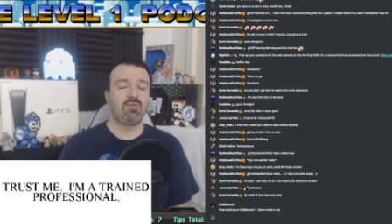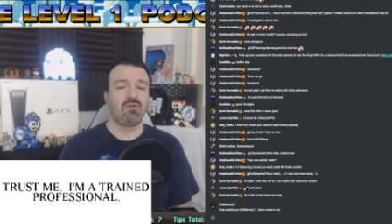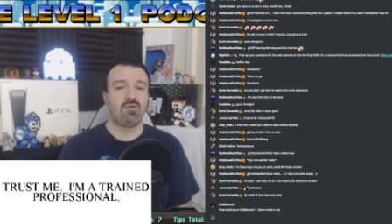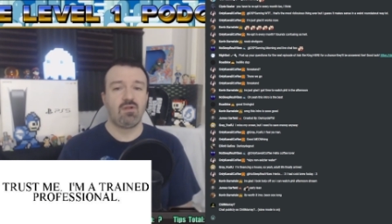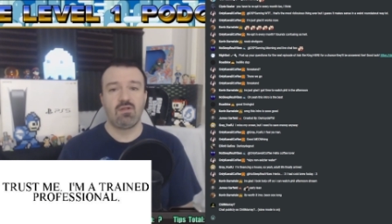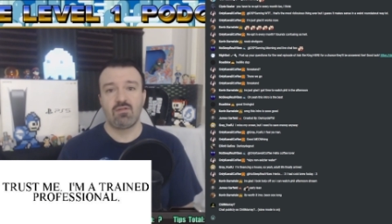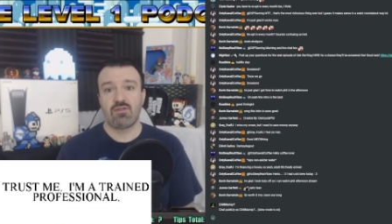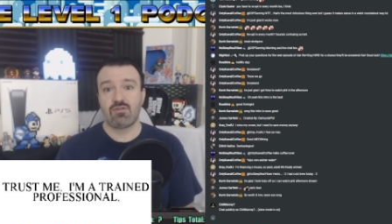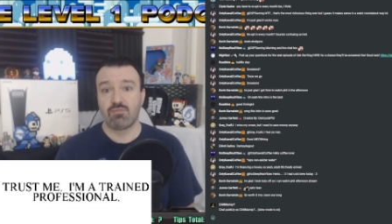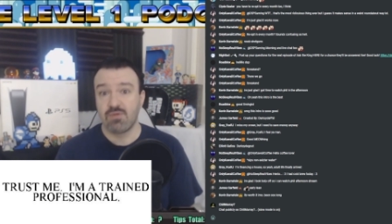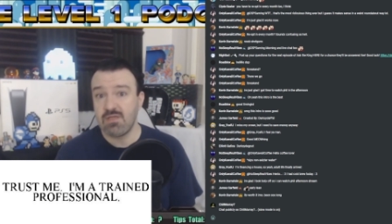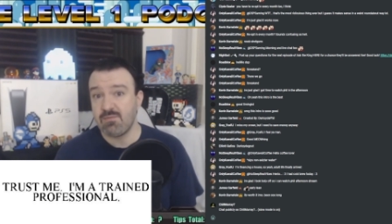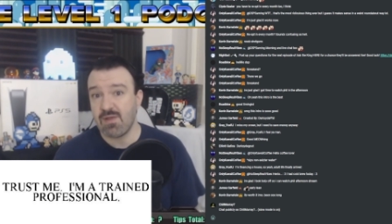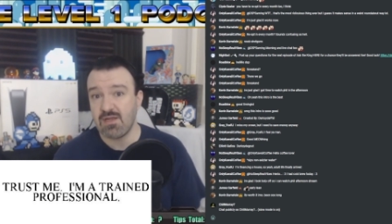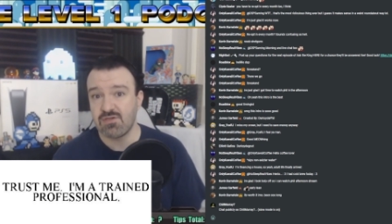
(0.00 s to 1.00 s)
there were
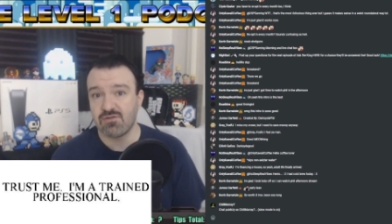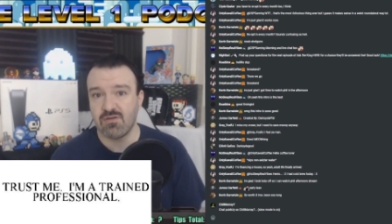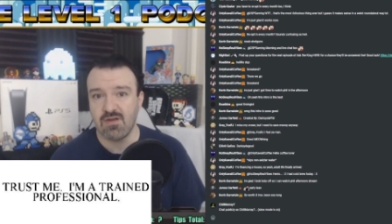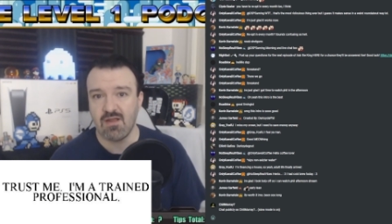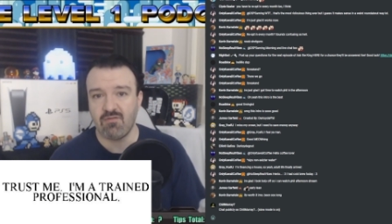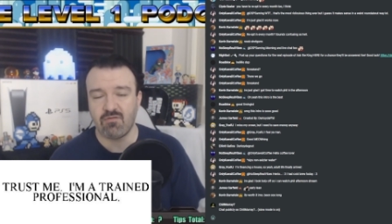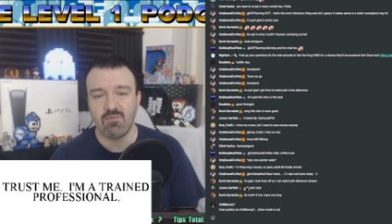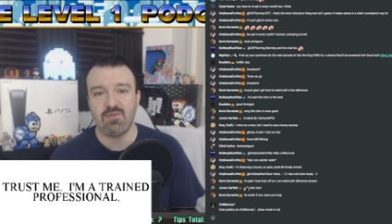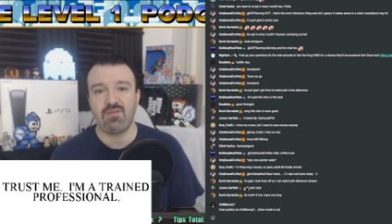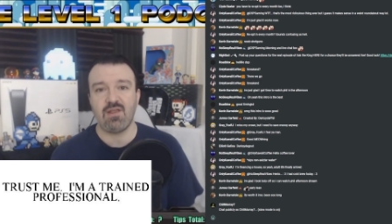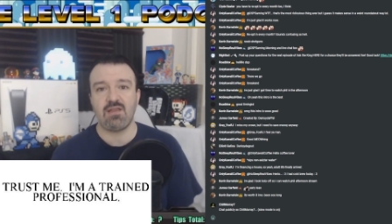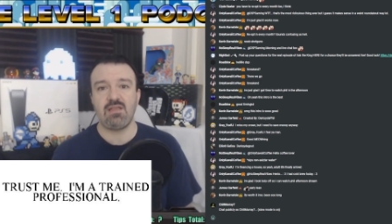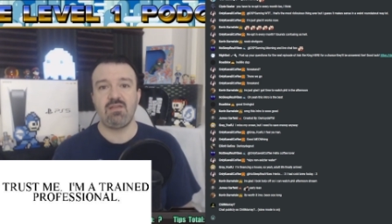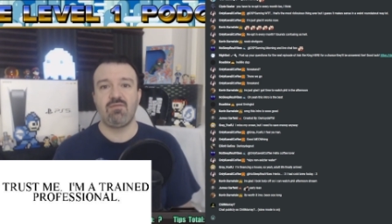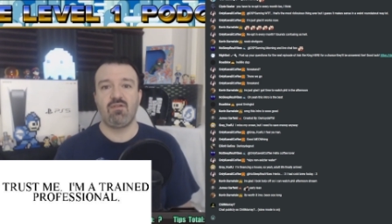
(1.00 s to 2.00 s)
3 major announcements
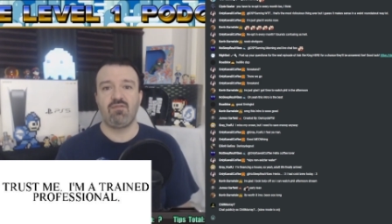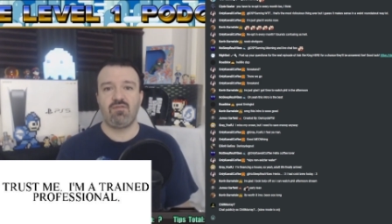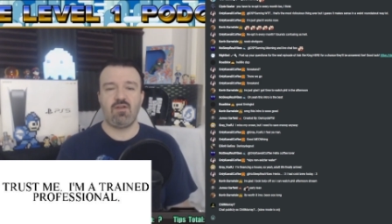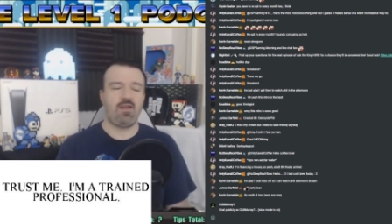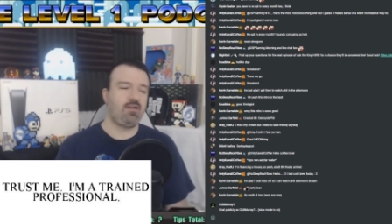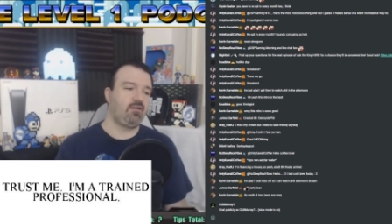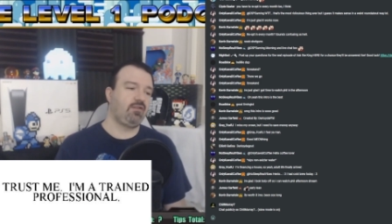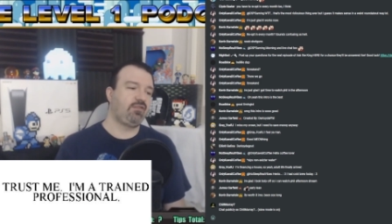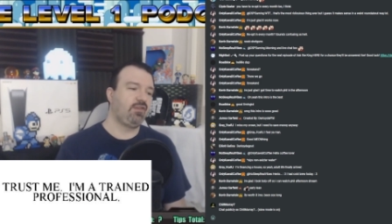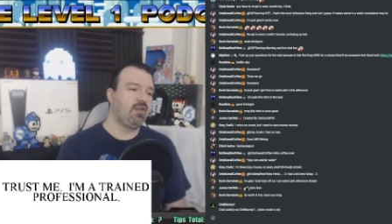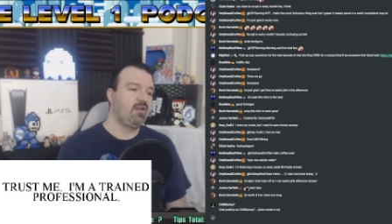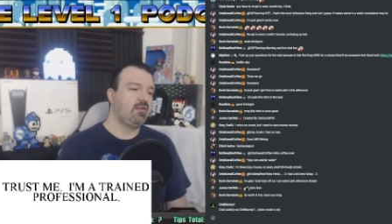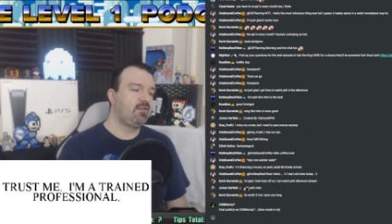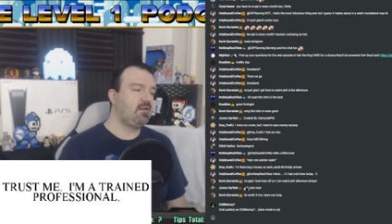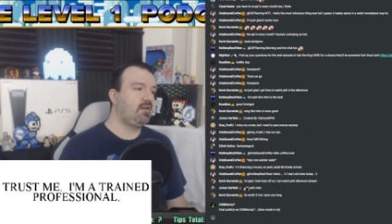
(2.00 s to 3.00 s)
at Evo Finals
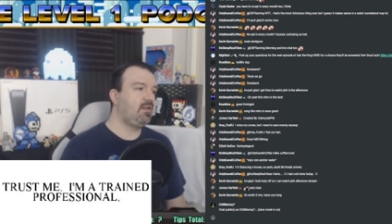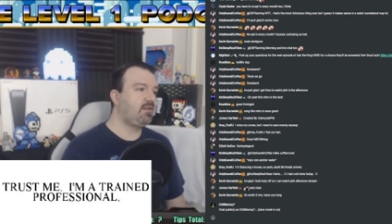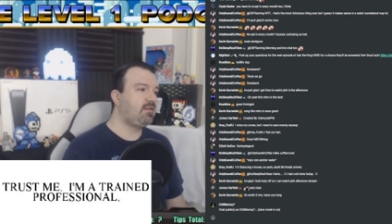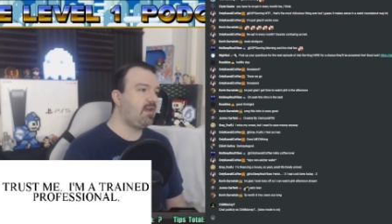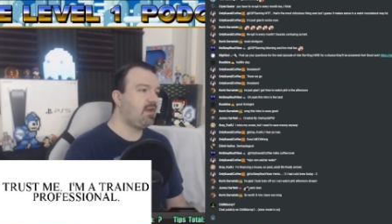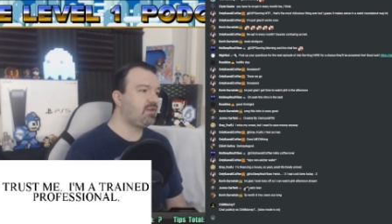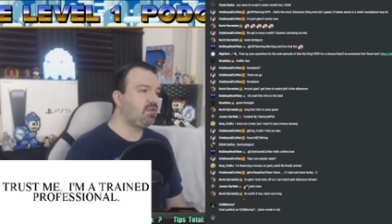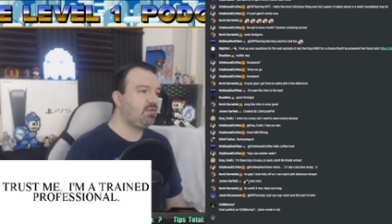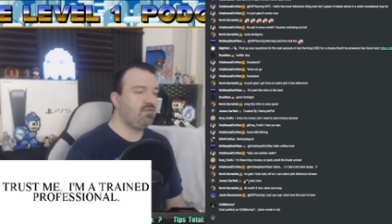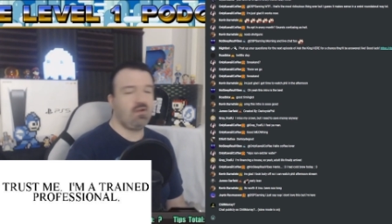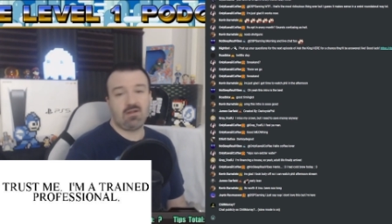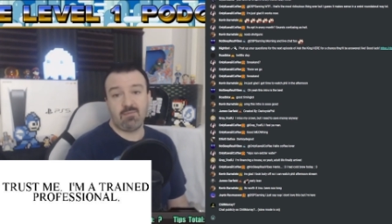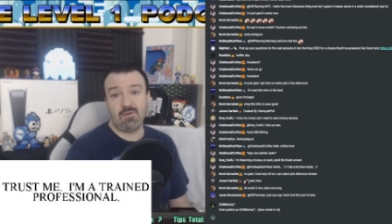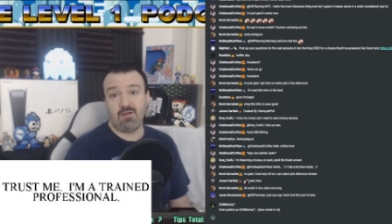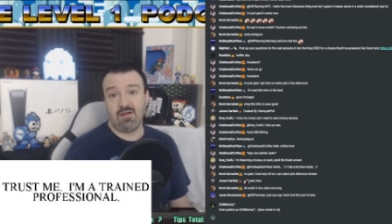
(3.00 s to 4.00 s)
that I'd like to actually
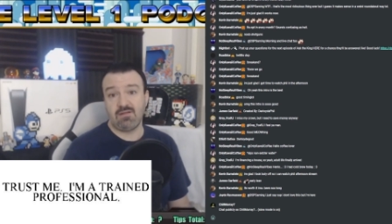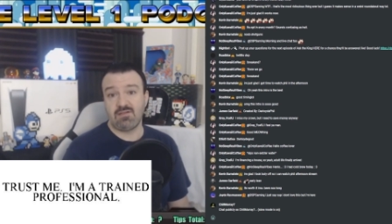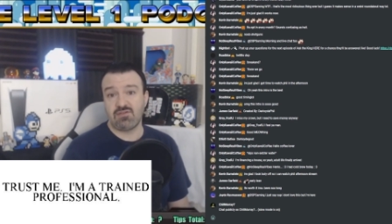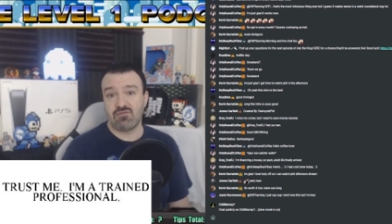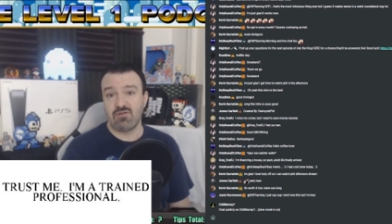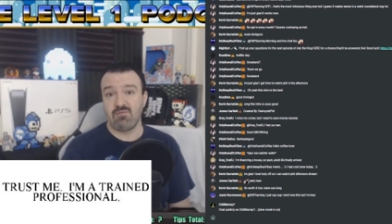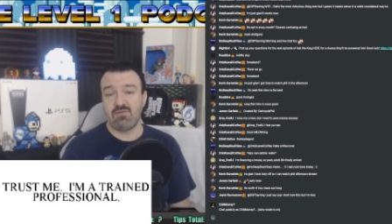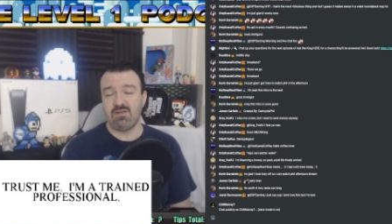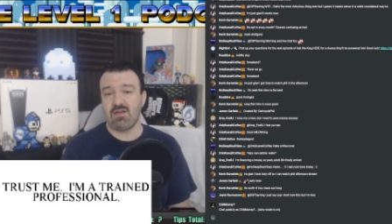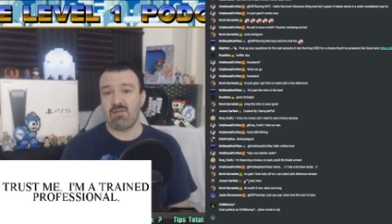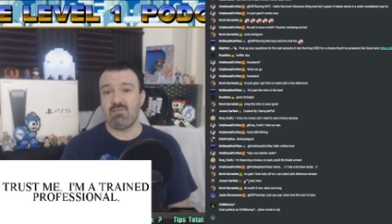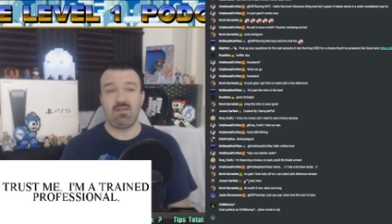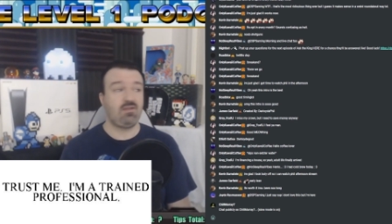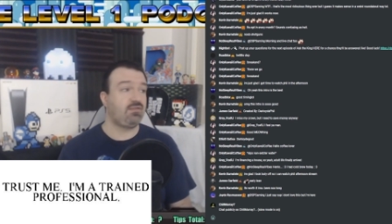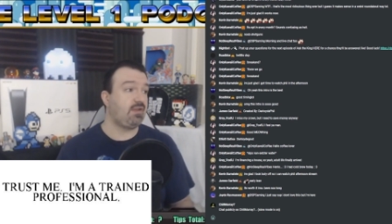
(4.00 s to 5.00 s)
talk about on the stream
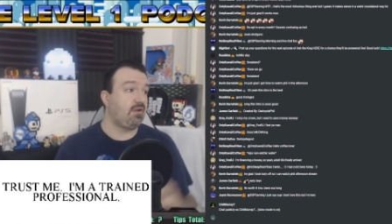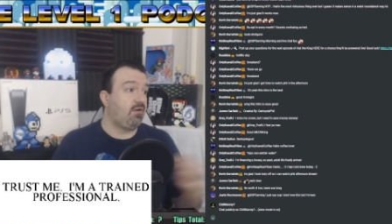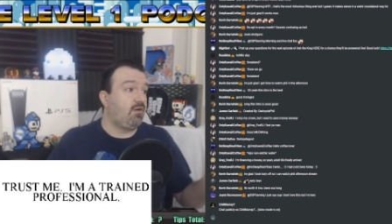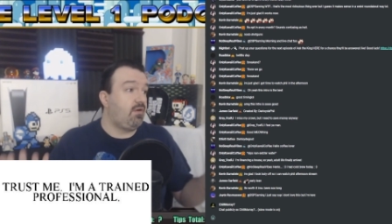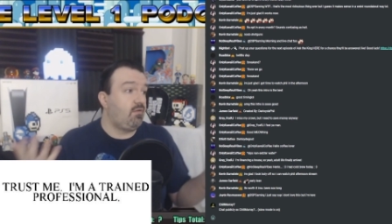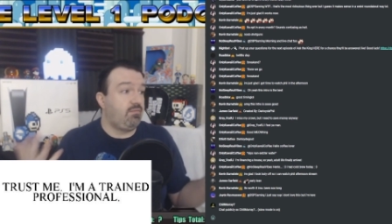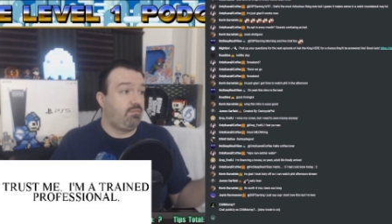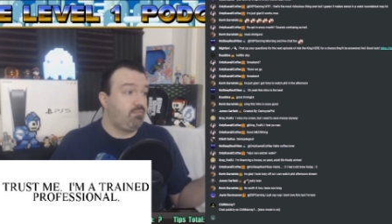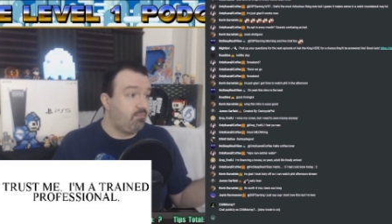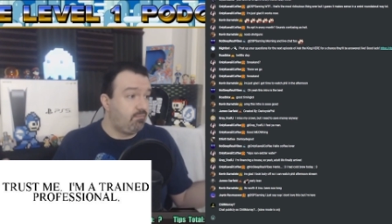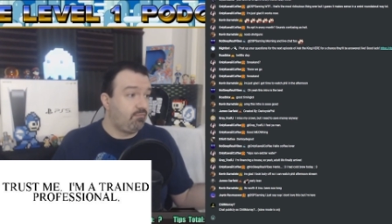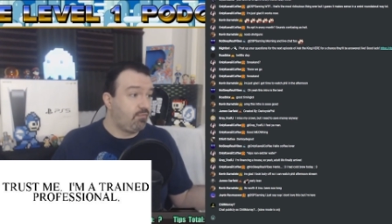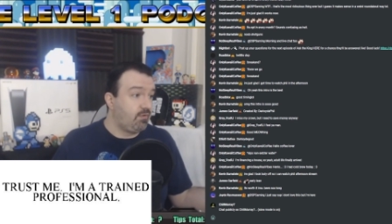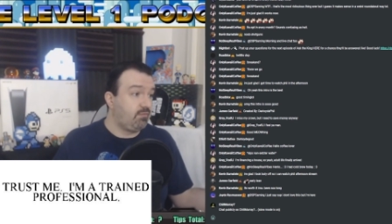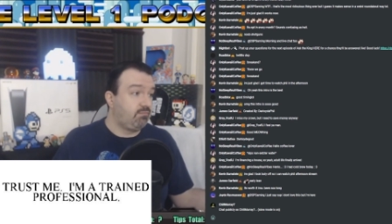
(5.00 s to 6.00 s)
today, because they all
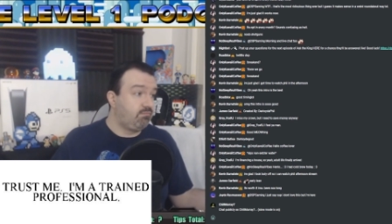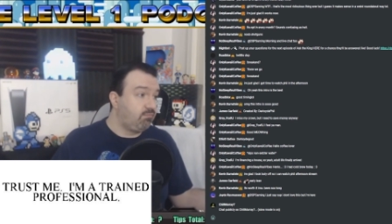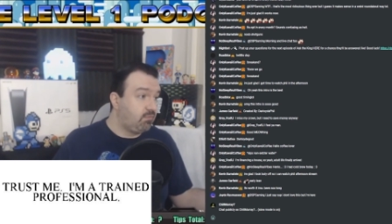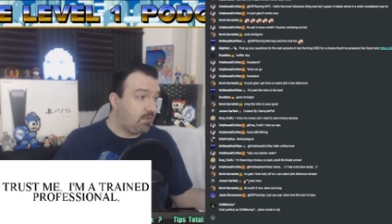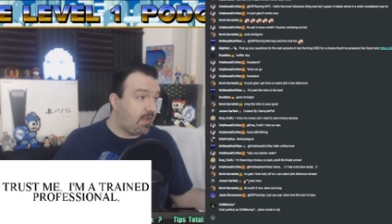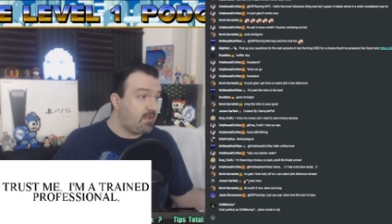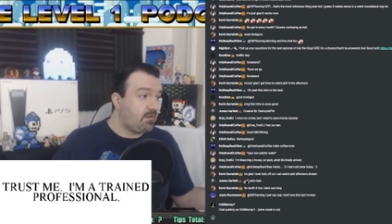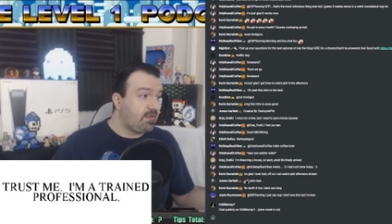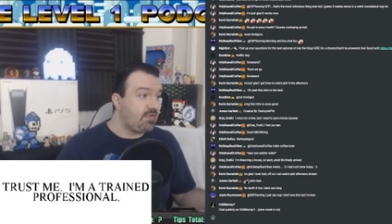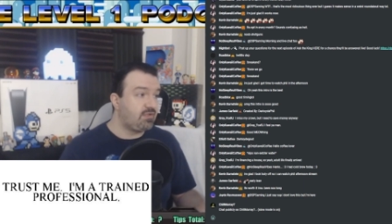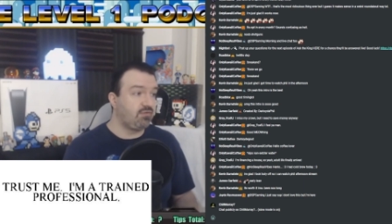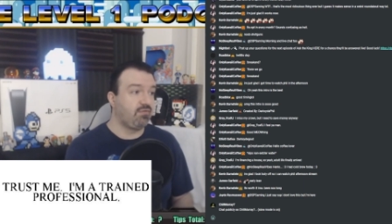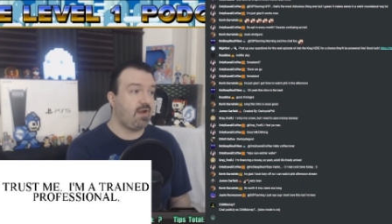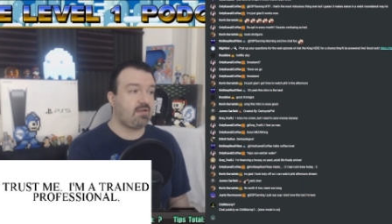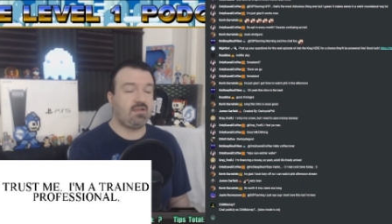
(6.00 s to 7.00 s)
will likely
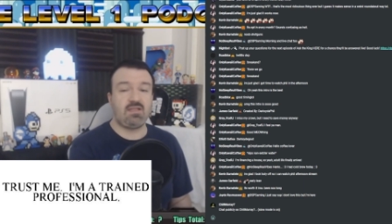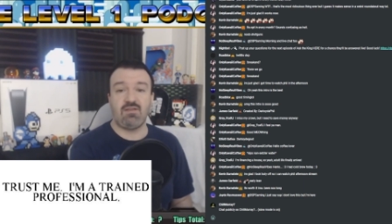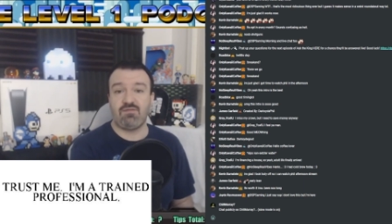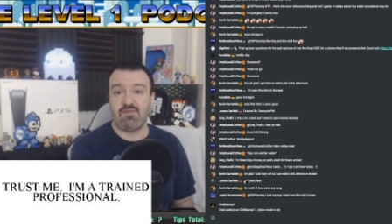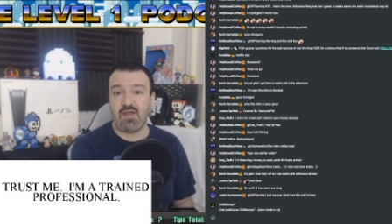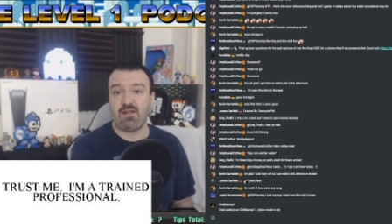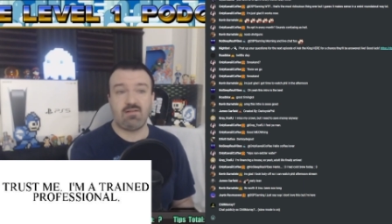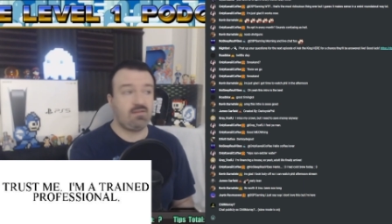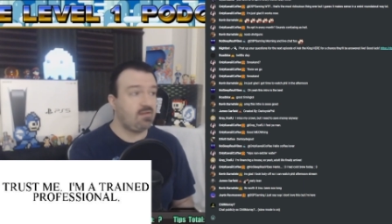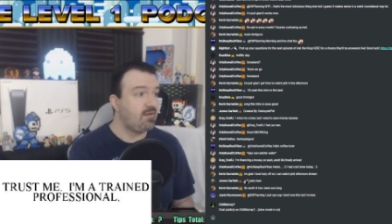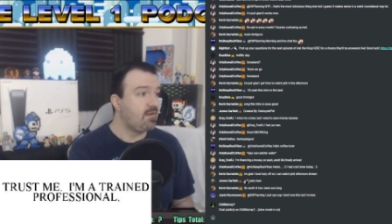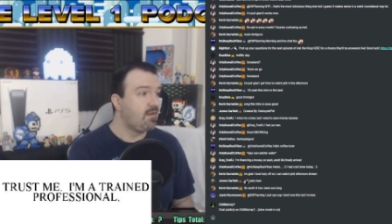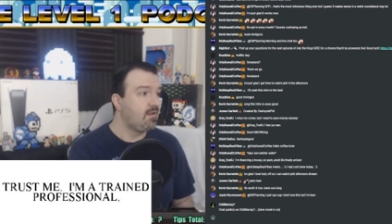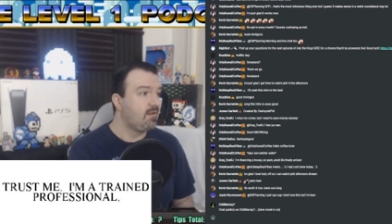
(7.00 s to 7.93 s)
directly affect